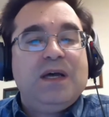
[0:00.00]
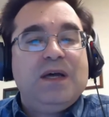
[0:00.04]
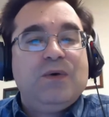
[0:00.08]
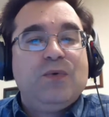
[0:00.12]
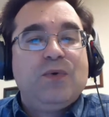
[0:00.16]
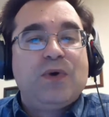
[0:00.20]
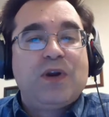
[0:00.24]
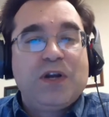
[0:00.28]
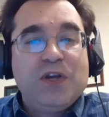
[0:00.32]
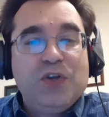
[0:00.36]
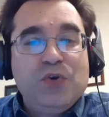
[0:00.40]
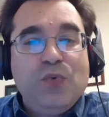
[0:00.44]

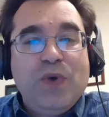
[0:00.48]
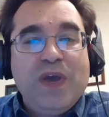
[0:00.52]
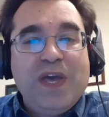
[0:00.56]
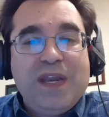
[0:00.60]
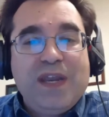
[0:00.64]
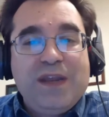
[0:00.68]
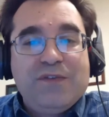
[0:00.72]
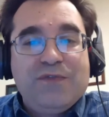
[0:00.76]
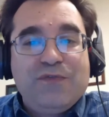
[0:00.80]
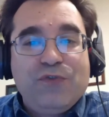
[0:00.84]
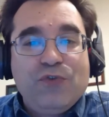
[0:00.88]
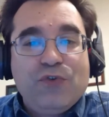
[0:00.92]
what are you
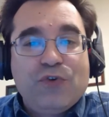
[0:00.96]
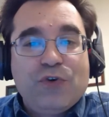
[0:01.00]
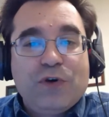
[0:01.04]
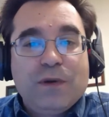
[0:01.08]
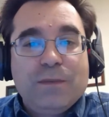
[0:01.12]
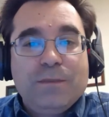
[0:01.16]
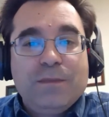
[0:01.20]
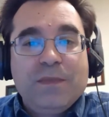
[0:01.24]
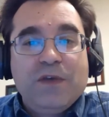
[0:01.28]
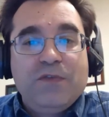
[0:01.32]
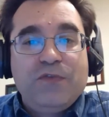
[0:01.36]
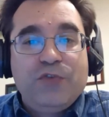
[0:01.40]
waiting for?
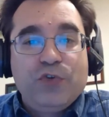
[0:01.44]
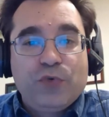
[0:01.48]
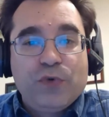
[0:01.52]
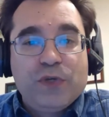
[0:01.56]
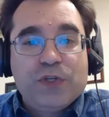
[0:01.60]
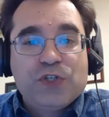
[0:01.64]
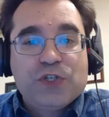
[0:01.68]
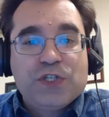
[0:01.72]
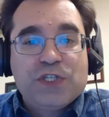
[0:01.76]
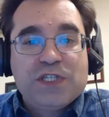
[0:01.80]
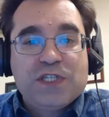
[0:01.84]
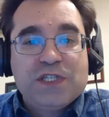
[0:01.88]
If you're
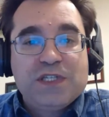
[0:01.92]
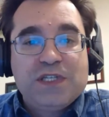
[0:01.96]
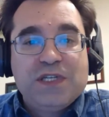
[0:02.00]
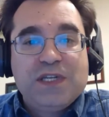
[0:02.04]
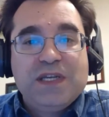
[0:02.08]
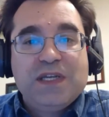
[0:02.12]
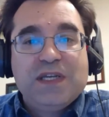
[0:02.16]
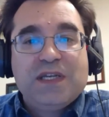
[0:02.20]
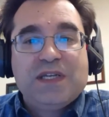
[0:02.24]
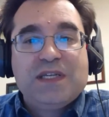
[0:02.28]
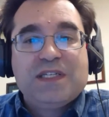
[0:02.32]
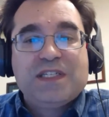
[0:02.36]
interested,
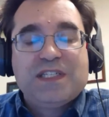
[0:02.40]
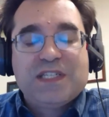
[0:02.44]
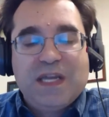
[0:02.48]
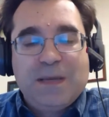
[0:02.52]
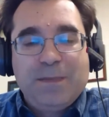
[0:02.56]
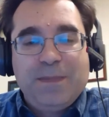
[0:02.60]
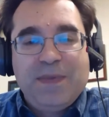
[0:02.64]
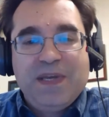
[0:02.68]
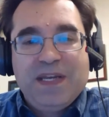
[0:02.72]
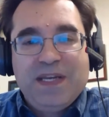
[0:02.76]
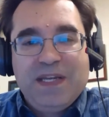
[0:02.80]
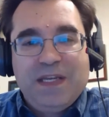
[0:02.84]

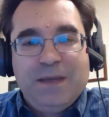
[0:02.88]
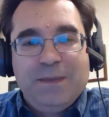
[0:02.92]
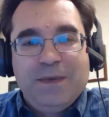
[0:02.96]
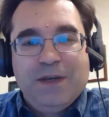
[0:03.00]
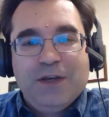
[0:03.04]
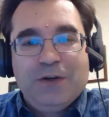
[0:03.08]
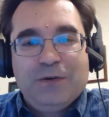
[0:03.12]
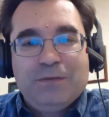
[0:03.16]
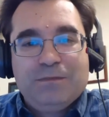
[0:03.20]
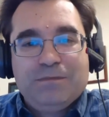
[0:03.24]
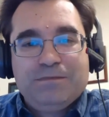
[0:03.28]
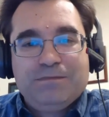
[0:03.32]
send me an
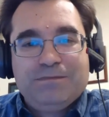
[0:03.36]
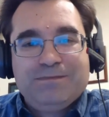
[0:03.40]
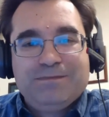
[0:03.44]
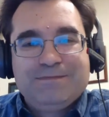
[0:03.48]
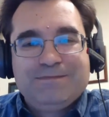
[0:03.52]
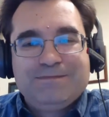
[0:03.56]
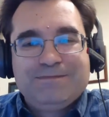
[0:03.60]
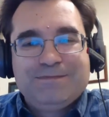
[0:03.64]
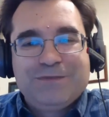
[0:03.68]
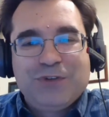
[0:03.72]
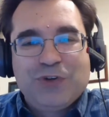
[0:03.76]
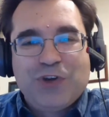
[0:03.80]
email,
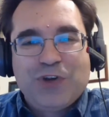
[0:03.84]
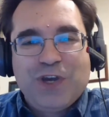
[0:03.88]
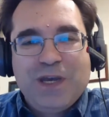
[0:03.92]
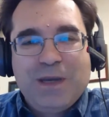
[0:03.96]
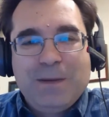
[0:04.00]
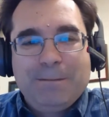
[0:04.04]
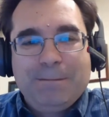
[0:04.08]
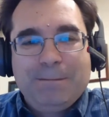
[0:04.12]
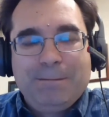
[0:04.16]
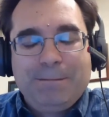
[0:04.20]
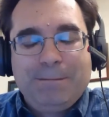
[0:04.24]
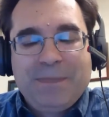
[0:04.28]

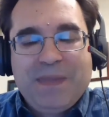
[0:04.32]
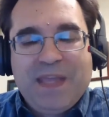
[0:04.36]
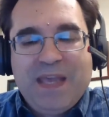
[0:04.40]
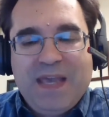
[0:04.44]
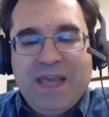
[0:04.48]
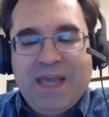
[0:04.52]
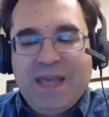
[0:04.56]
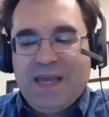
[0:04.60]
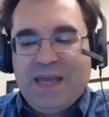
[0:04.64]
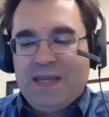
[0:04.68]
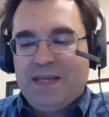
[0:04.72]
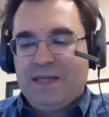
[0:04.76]
okay?
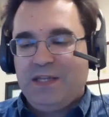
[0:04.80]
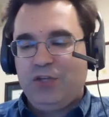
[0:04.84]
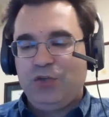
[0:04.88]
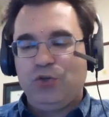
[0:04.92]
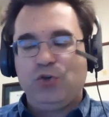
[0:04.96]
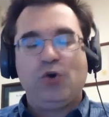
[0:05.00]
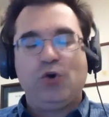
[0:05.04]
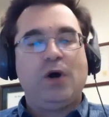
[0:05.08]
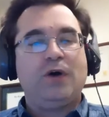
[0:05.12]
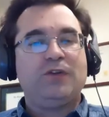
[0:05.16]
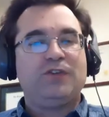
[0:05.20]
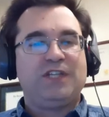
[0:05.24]
And you
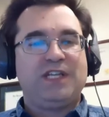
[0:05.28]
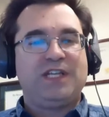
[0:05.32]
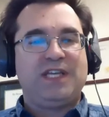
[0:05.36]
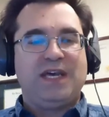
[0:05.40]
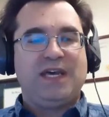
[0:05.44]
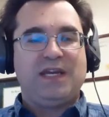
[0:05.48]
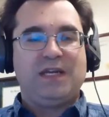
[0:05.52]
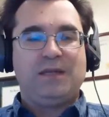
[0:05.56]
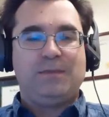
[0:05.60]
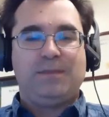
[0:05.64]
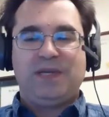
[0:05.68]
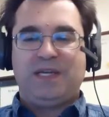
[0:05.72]
know how to
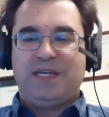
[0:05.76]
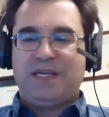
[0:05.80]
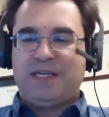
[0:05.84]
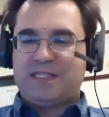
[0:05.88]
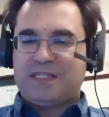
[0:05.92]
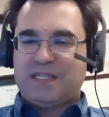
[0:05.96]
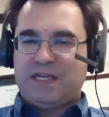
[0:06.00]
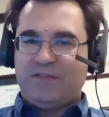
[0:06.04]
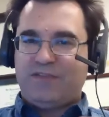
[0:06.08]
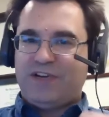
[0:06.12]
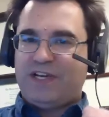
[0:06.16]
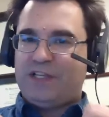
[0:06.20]
get it
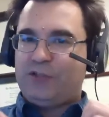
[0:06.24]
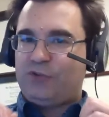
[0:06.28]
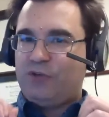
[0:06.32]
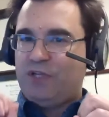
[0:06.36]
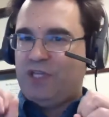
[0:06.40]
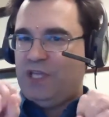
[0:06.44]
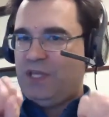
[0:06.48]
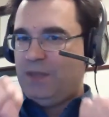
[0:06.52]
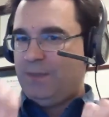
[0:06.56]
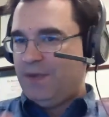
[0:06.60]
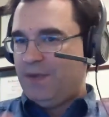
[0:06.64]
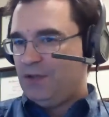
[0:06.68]
because I've either
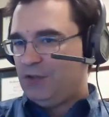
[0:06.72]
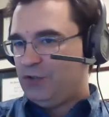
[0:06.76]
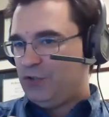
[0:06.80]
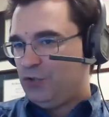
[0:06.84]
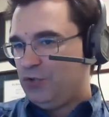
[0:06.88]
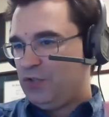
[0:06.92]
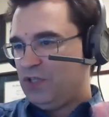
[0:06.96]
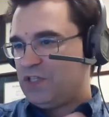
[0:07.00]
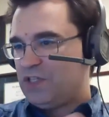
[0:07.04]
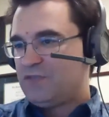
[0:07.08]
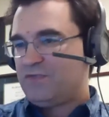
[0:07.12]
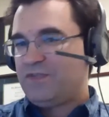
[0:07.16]
emailed
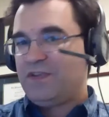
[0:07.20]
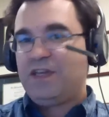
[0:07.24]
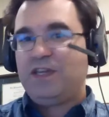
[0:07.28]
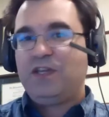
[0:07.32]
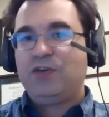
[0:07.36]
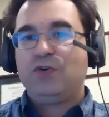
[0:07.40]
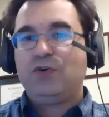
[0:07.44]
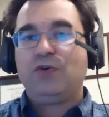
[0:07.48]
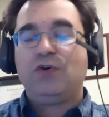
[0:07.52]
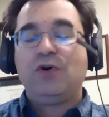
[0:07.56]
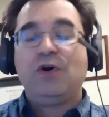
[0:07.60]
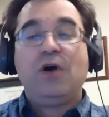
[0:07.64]
you this
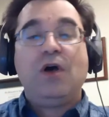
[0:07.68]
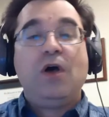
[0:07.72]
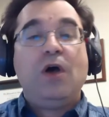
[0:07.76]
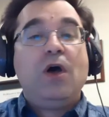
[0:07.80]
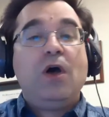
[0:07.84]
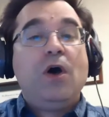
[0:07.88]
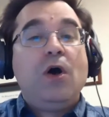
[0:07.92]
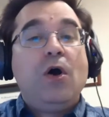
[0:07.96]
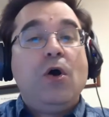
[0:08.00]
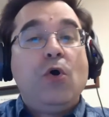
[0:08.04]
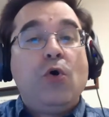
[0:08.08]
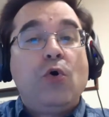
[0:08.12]
video
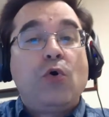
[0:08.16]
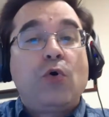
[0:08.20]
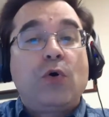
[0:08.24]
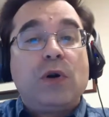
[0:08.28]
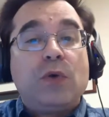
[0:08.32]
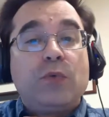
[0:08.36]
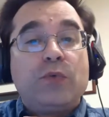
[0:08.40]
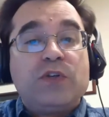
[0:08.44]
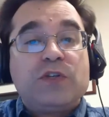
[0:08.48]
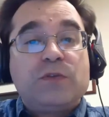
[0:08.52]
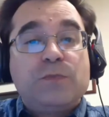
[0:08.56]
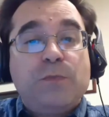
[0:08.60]
or it
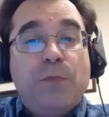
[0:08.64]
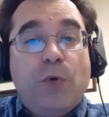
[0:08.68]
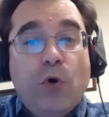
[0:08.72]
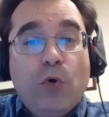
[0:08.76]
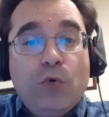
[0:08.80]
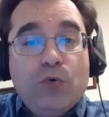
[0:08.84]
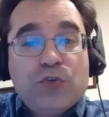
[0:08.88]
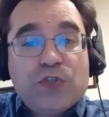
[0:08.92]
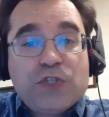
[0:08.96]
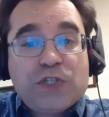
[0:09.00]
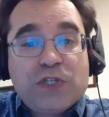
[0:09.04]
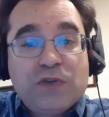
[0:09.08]
was
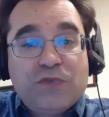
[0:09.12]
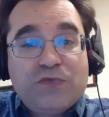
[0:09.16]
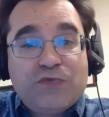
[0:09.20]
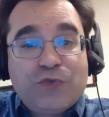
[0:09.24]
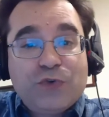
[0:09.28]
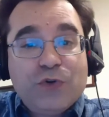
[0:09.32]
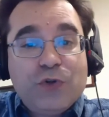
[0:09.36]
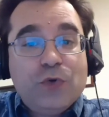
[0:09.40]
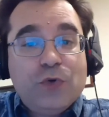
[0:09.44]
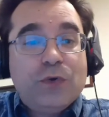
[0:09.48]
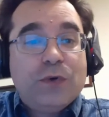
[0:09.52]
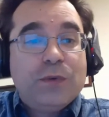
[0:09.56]
posted
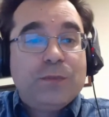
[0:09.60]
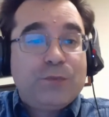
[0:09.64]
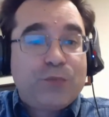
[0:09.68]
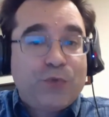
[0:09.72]
for you on